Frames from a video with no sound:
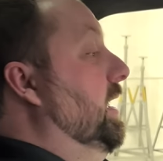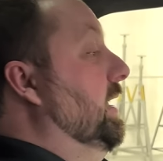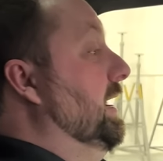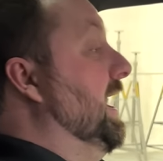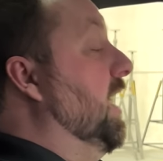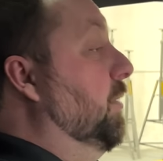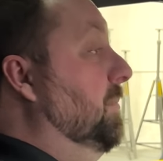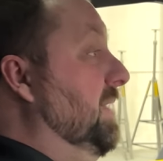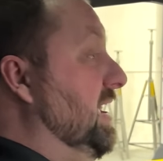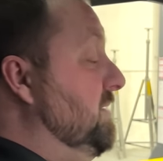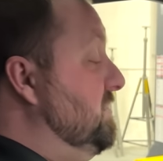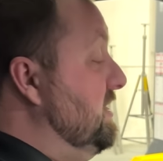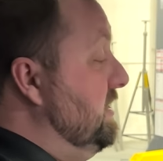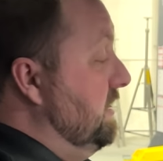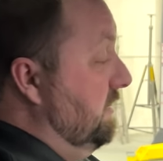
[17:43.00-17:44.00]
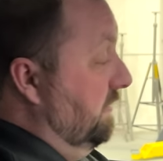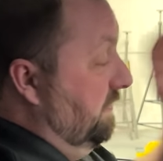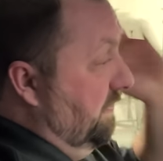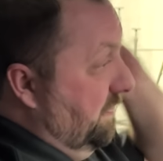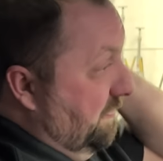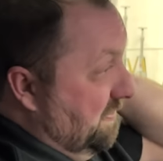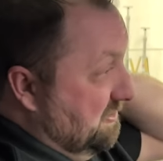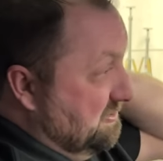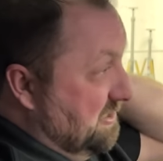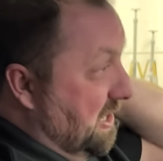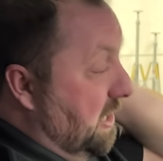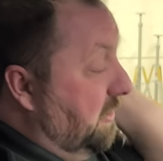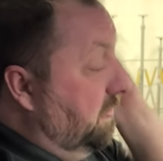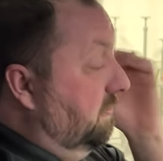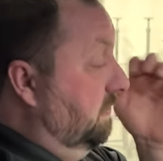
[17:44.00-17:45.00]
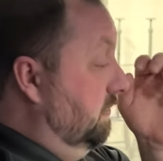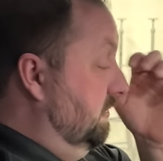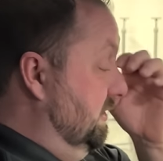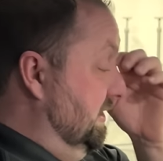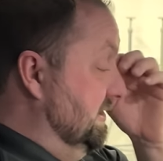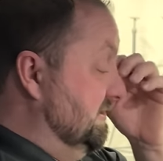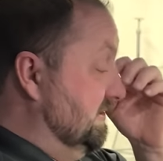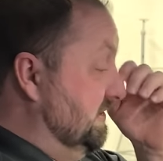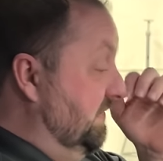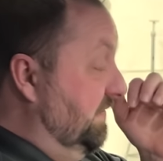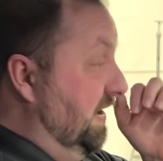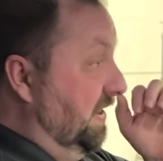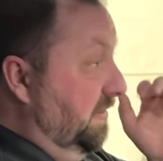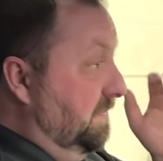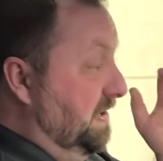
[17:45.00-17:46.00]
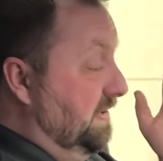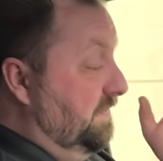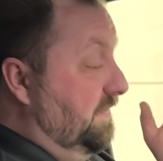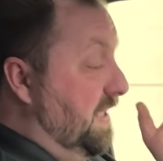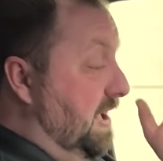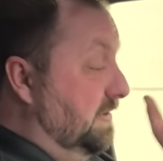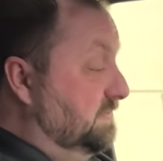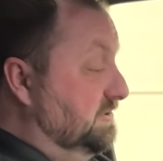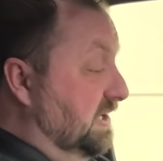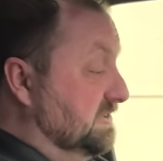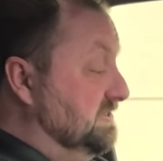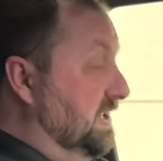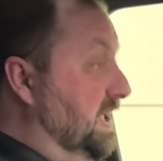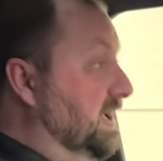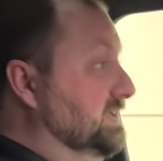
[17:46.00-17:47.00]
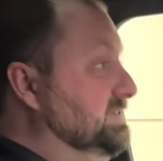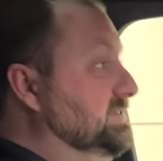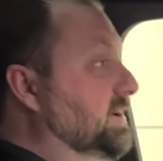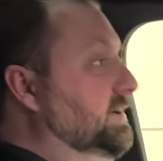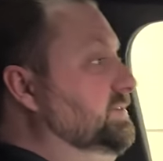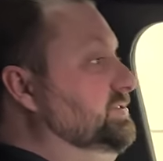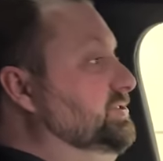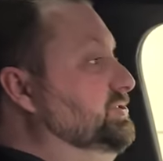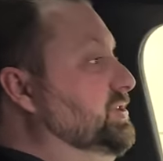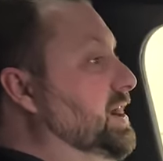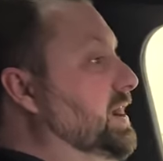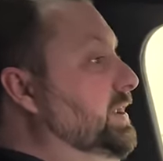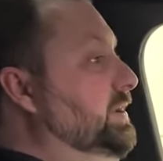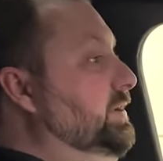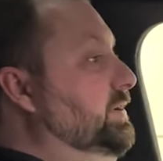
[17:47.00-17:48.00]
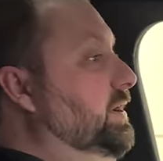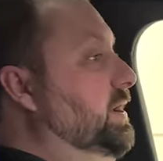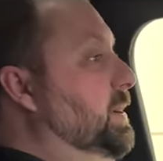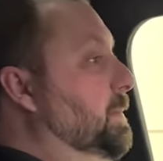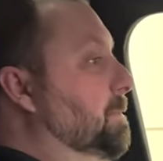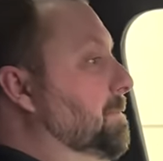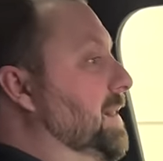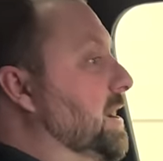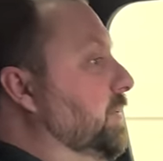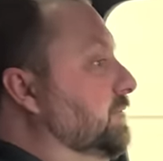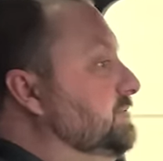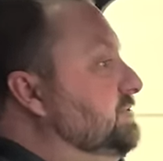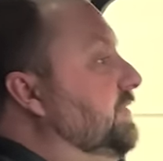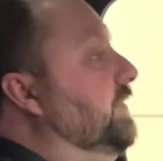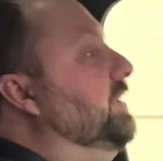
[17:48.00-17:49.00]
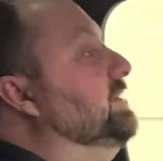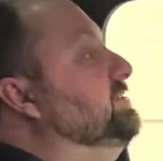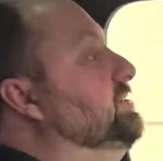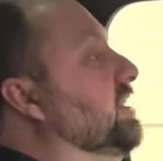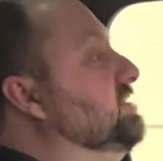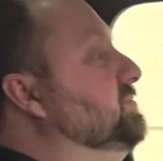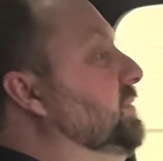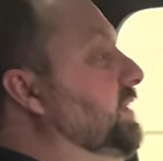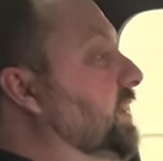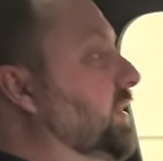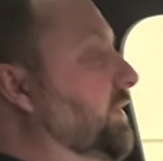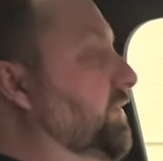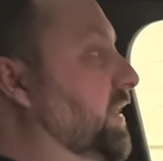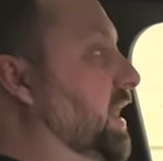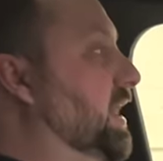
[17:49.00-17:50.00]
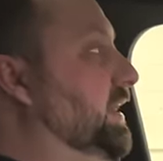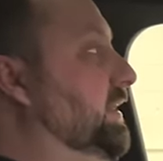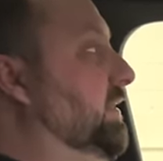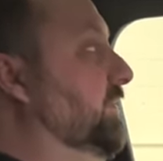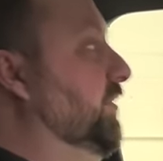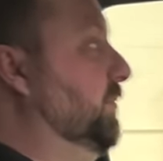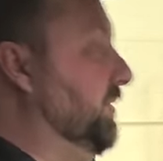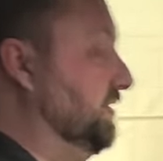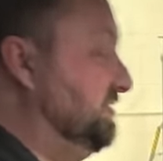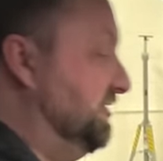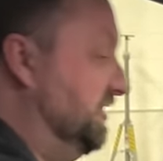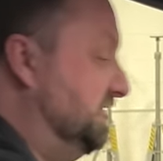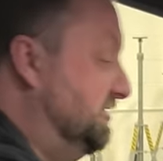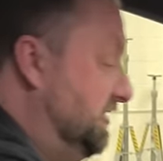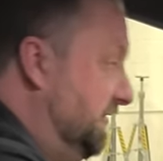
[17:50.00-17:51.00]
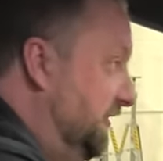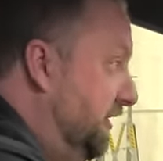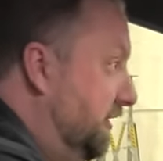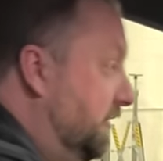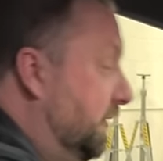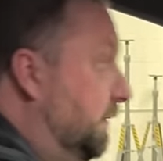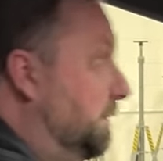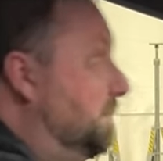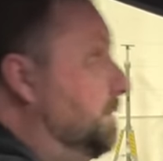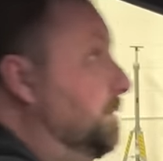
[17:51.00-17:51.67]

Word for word: Now, maybe this angle is a development that Tesla has done to try and mount to the adjustment of the height of the person that's in the vehicle.